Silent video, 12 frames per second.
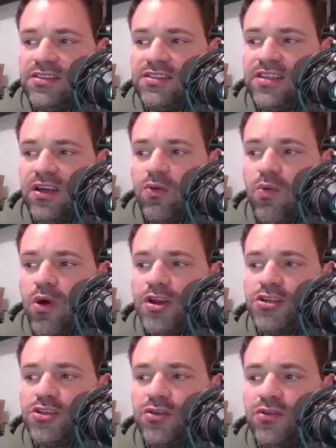
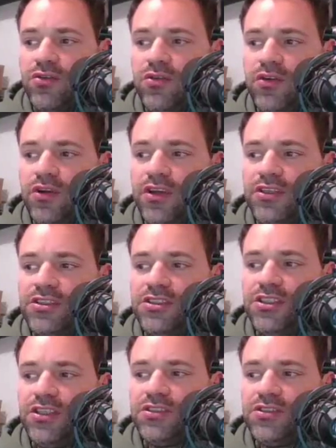sequential is
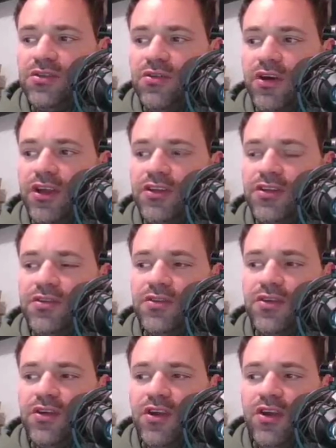just going
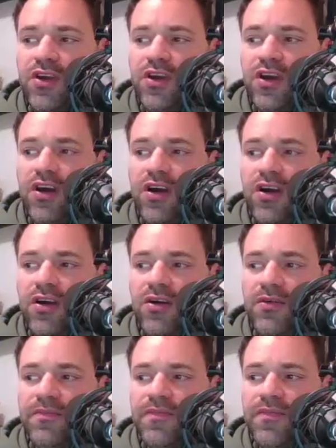to
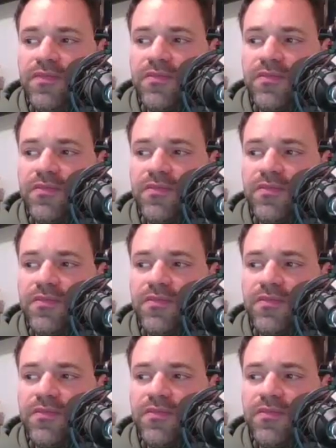um,